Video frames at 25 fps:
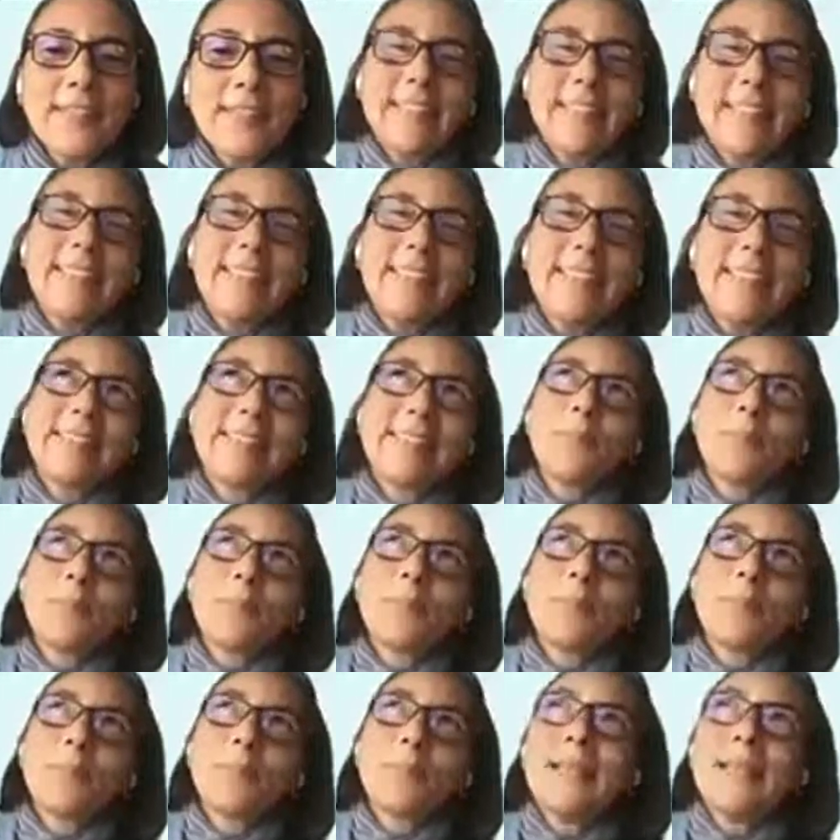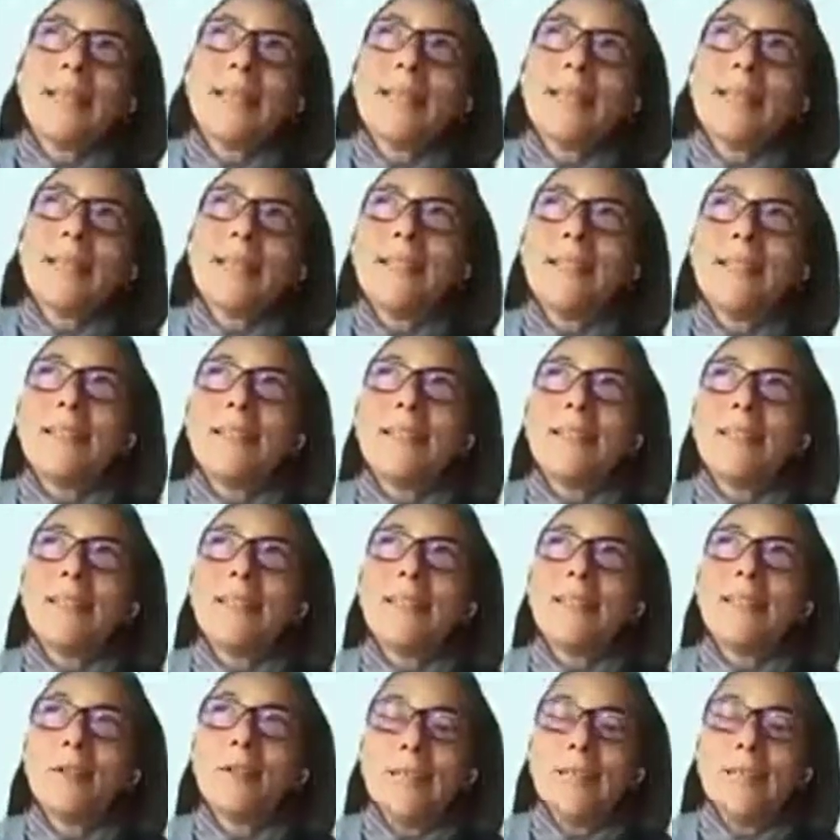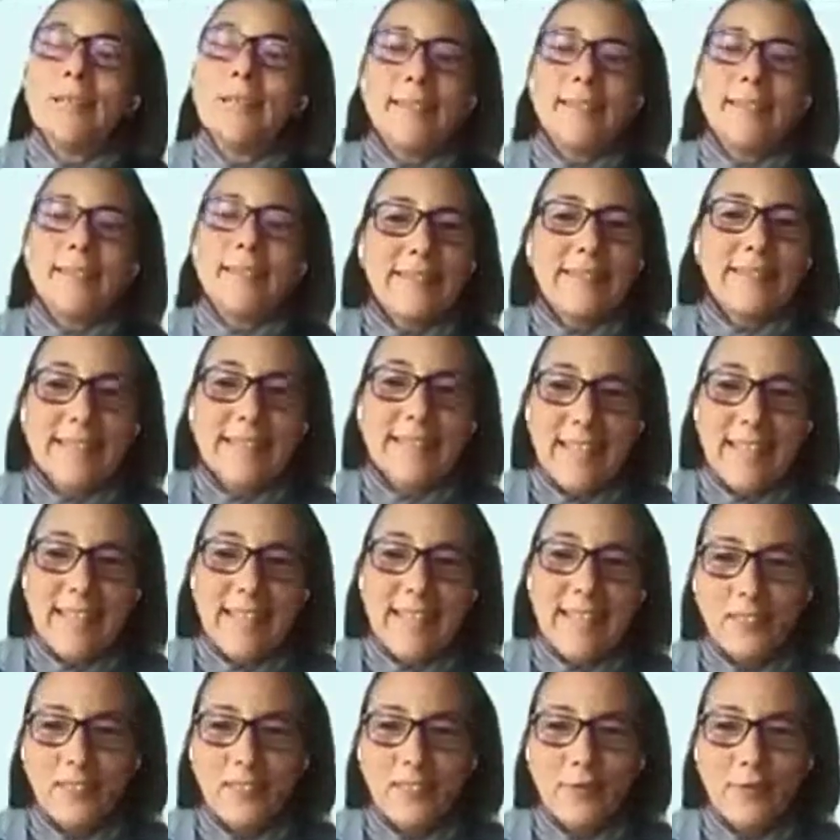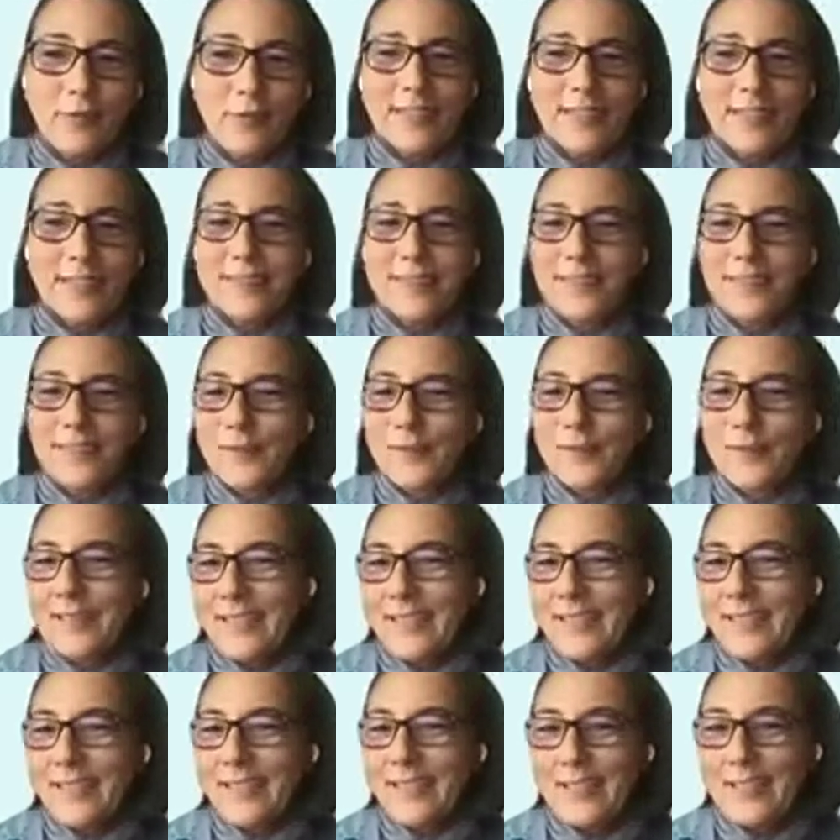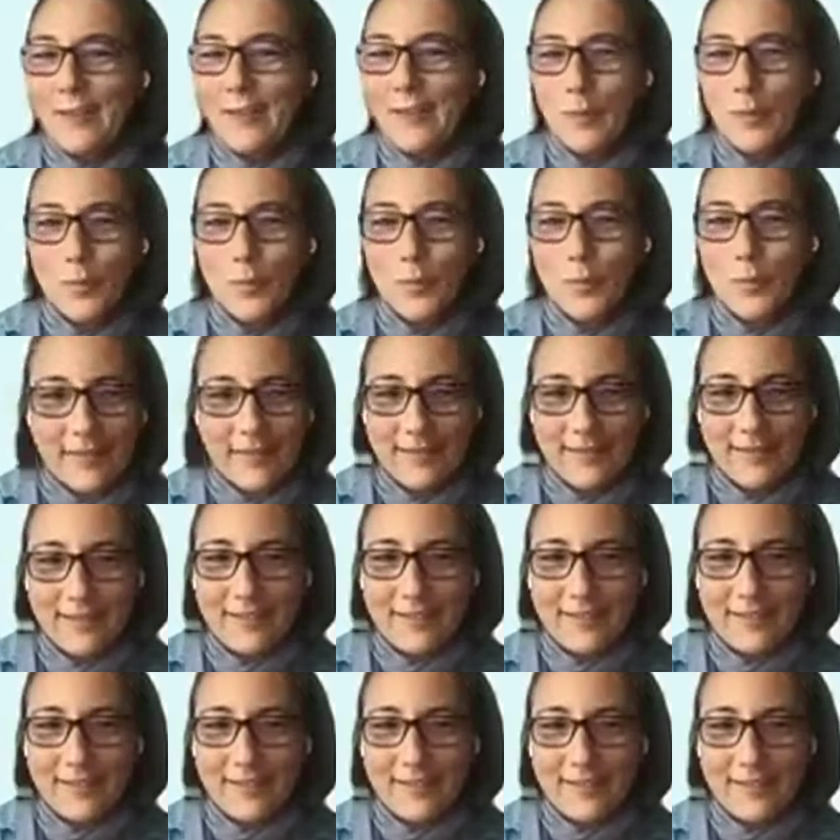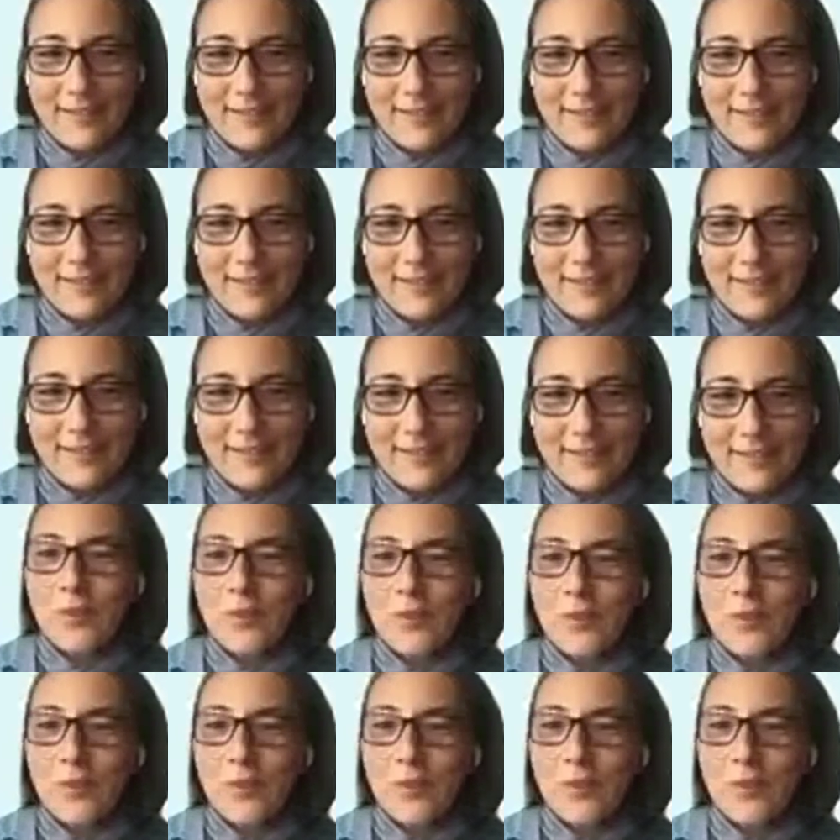Aparna, one of the things in the 7 different countries that I work at,